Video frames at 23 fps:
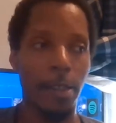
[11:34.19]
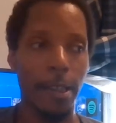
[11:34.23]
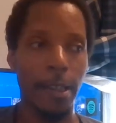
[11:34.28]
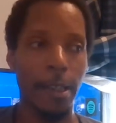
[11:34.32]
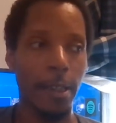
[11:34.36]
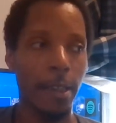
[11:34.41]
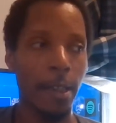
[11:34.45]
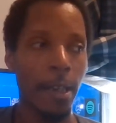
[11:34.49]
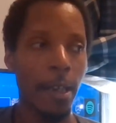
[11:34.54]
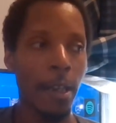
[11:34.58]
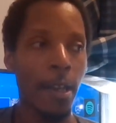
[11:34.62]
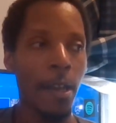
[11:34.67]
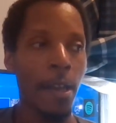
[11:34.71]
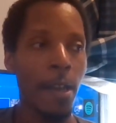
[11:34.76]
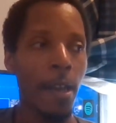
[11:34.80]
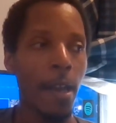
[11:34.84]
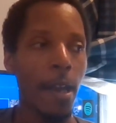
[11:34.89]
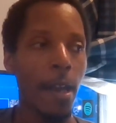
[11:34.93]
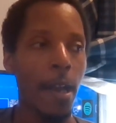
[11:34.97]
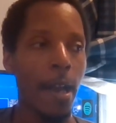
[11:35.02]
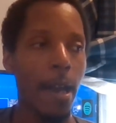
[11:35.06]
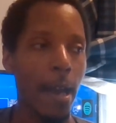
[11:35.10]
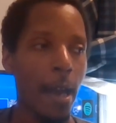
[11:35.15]
Like,
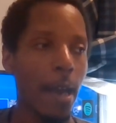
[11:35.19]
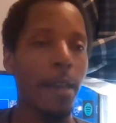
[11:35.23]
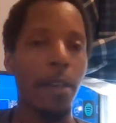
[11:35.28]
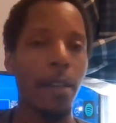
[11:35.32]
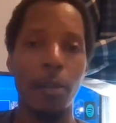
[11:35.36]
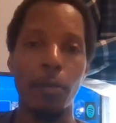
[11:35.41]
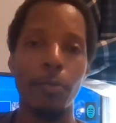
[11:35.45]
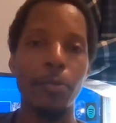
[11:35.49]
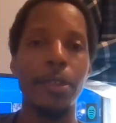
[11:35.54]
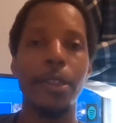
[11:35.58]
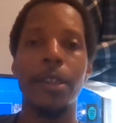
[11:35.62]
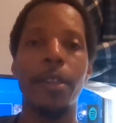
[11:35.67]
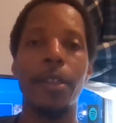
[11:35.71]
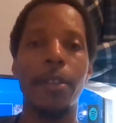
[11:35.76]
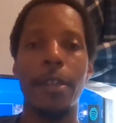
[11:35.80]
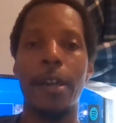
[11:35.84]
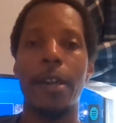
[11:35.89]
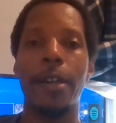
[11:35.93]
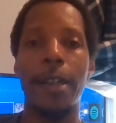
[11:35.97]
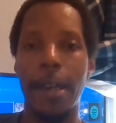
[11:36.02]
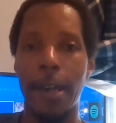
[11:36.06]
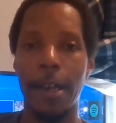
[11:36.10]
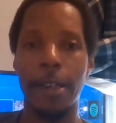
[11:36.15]
I don't see
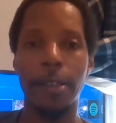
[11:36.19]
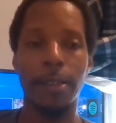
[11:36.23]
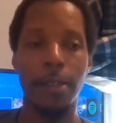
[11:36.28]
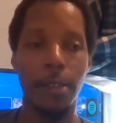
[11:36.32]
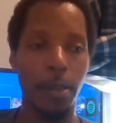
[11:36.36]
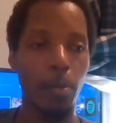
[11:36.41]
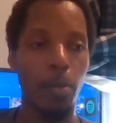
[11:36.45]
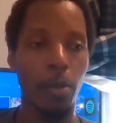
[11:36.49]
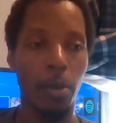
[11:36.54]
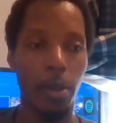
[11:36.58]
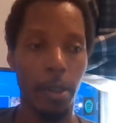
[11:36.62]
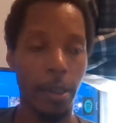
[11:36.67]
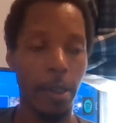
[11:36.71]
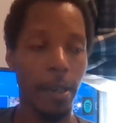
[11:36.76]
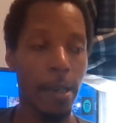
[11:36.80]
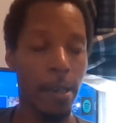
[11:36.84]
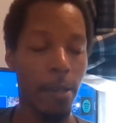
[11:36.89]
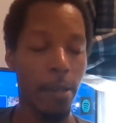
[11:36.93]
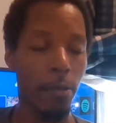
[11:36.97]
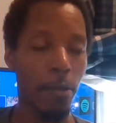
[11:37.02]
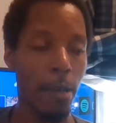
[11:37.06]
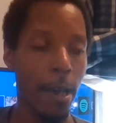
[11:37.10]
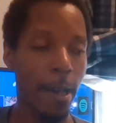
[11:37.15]
that actually working
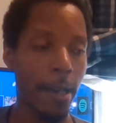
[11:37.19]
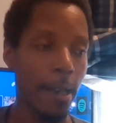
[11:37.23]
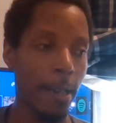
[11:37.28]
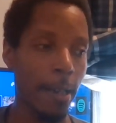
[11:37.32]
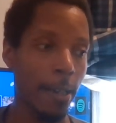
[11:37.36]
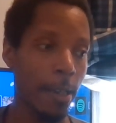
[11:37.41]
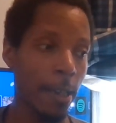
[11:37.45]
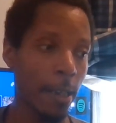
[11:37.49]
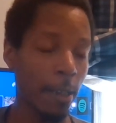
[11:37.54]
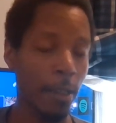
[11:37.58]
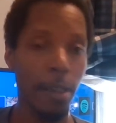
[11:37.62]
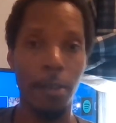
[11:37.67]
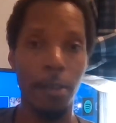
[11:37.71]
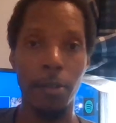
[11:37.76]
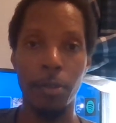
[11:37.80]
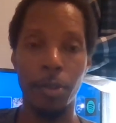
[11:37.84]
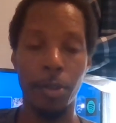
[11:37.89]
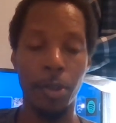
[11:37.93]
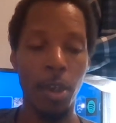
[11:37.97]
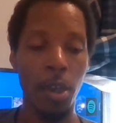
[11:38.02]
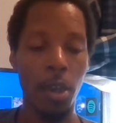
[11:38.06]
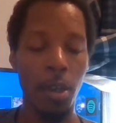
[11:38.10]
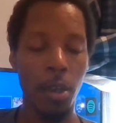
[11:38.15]
out. I think
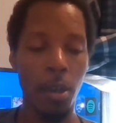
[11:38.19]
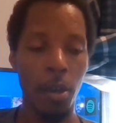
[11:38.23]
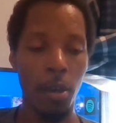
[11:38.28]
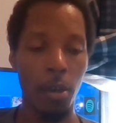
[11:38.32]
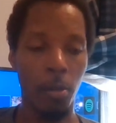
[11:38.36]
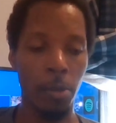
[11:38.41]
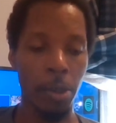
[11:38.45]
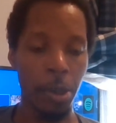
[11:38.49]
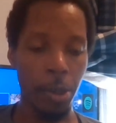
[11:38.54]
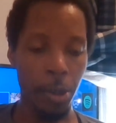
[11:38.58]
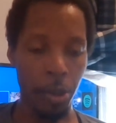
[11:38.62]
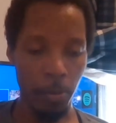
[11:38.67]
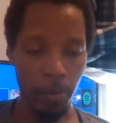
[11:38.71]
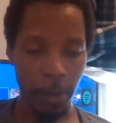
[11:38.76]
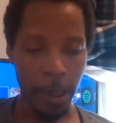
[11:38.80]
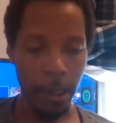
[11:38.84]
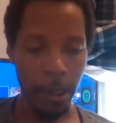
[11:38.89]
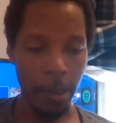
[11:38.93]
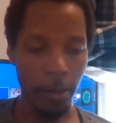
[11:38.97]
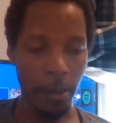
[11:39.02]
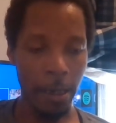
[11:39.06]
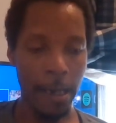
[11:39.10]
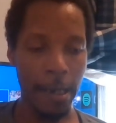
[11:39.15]
there's only so
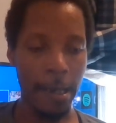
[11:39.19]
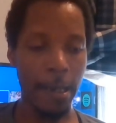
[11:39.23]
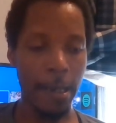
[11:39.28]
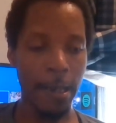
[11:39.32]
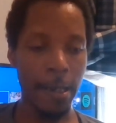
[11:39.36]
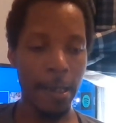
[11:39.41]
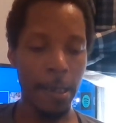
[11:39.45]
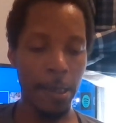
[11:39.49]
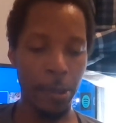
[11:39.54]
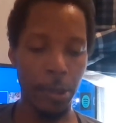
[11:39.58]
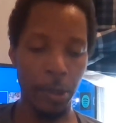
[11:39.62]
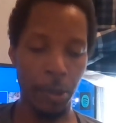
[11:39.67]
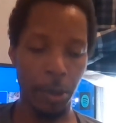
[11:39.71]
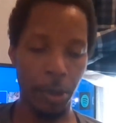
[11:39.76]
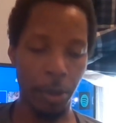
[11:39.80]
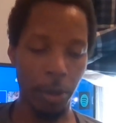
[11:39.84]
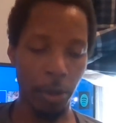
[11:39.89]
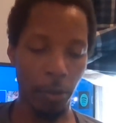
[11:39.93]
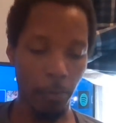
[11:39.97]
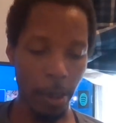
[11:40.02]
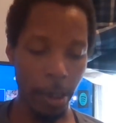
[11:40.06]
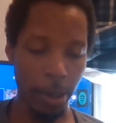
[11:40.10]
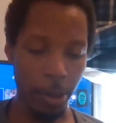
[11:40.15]
many lies and
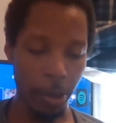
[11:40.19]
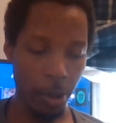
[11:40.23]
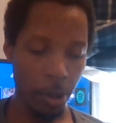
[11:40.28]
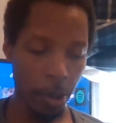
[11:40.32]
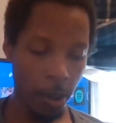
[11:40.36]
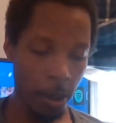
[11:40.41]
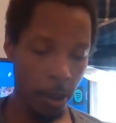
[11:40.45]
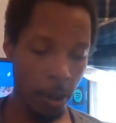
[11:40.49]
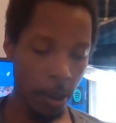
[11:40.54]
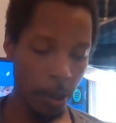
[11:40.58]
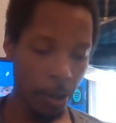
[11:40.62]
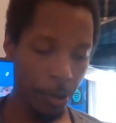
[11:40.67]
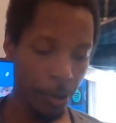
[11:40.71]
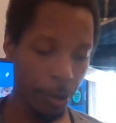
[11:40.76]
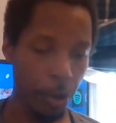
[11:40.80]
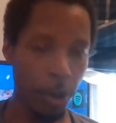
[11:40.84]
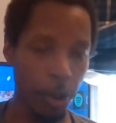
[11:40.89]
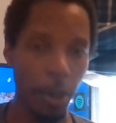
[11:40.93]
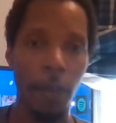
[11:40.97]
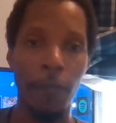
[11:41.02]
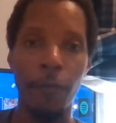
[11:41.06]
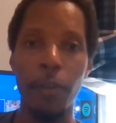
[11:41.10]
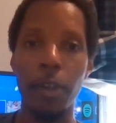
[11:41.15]
so much
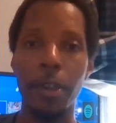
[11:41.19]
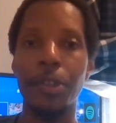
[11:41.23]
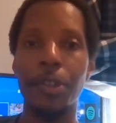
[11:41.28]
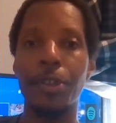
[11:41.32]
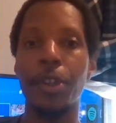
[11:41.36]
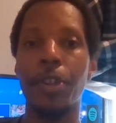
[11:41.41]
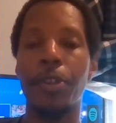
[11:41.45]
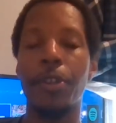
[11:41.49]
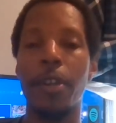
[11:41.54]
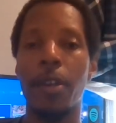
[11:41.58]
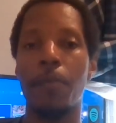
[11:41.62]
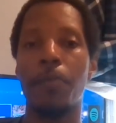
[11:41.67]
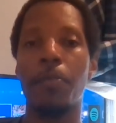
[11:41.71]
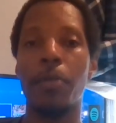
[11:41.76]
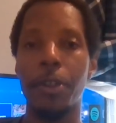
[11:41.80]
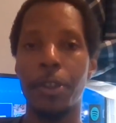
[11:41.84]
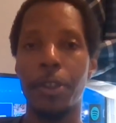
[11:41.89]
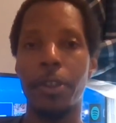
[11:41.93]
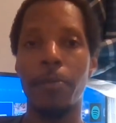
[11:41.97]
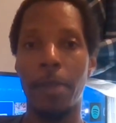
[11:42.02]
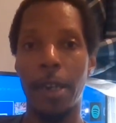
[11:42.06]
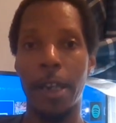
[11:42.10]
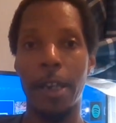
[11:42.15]
stuff you could sit there and
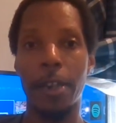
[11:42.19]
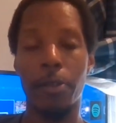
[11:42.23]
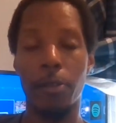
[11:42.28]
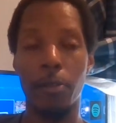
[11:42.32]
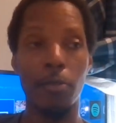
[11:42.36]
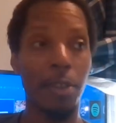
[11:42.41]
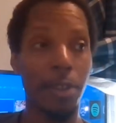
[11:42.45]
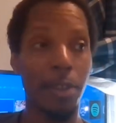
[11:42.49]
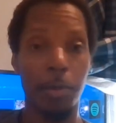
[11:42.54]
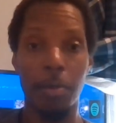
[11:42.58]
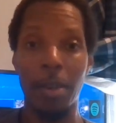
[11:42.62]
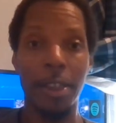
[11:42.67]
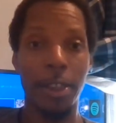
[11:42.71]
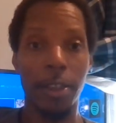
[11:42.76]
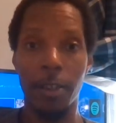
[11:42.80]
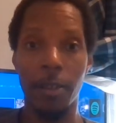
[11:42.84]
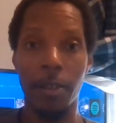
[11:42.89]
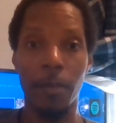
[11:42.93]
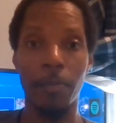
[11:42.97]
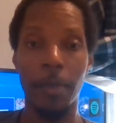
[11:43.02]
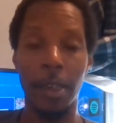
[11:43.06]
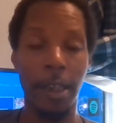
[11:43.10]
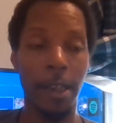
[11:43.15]
put somebody through,
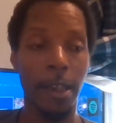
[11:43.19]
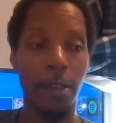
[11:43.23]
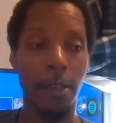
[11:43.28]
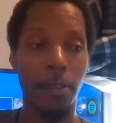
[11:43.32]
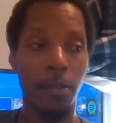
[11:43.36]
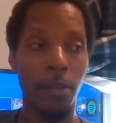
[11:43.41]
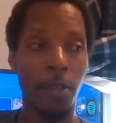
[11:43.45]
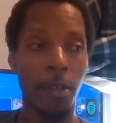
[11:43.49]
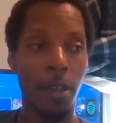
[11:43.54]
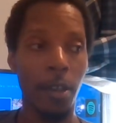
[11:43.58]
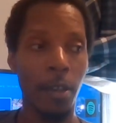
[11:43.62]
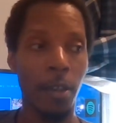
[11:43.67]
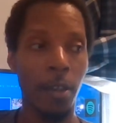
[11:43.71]
especially a man.